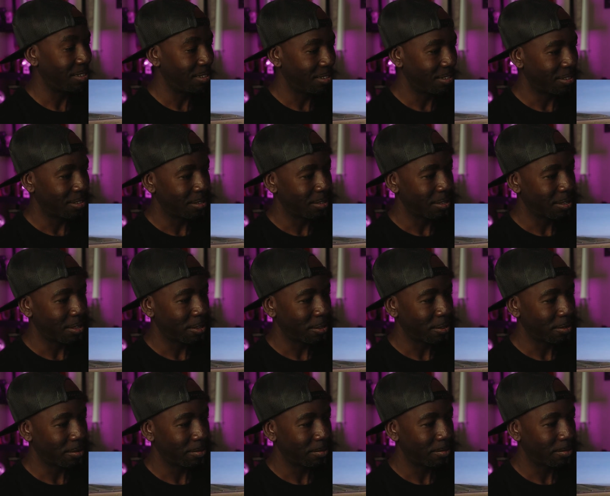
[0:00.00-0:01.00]

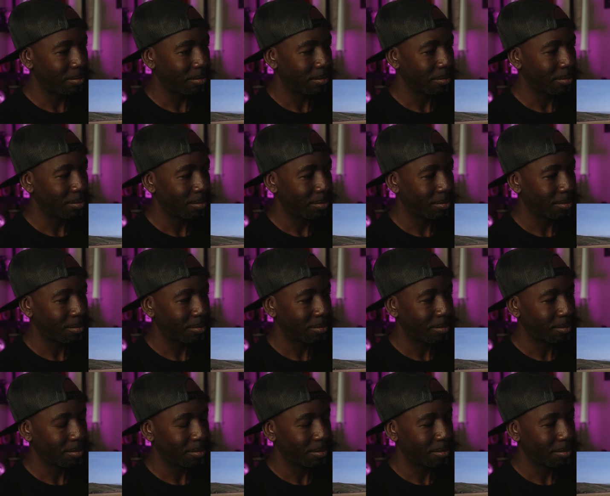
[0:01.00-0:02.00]

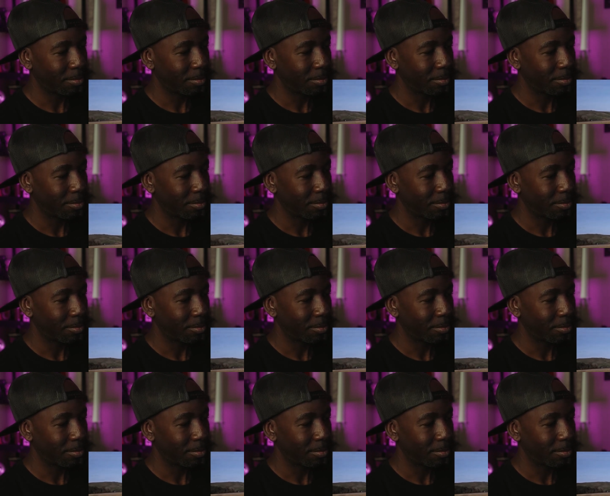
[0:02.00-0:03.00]

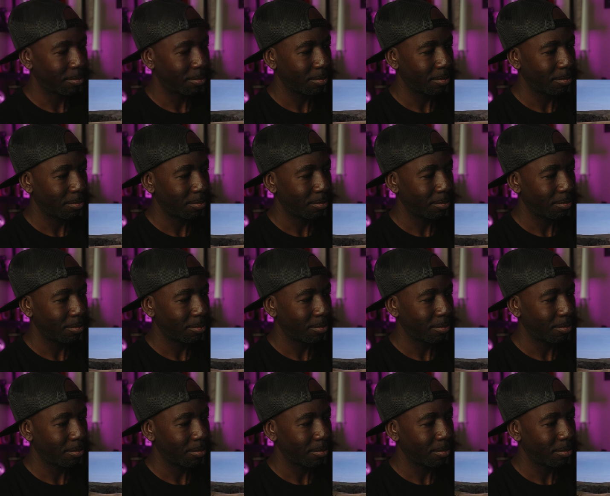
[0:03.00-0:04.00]

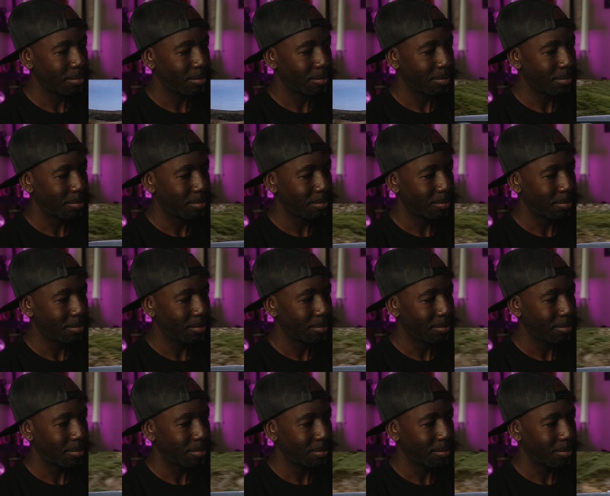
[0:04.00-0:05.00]

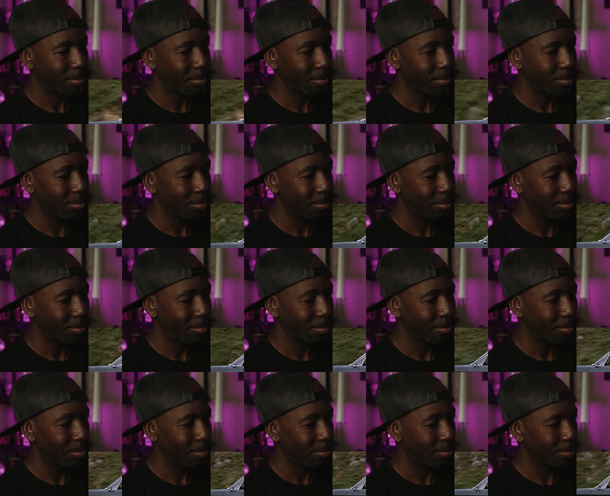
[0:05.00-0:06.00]

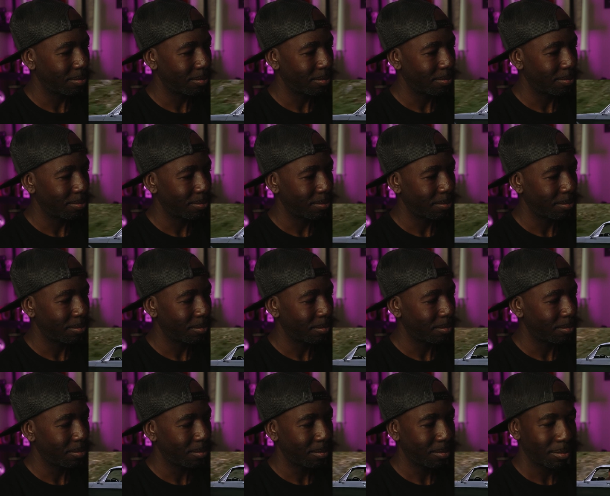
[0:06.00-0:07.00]

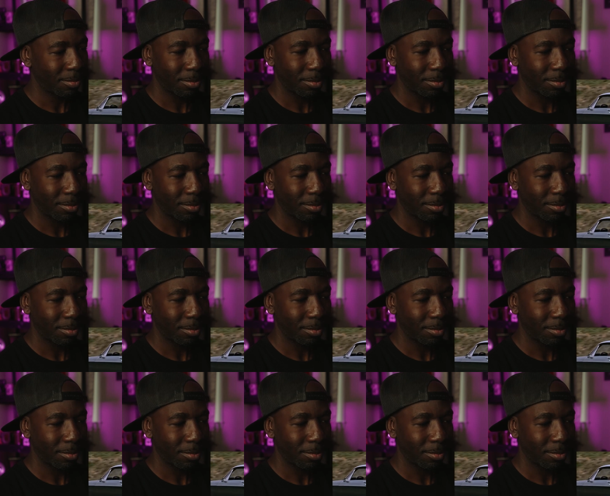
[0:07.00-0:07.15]
Nobody speaks.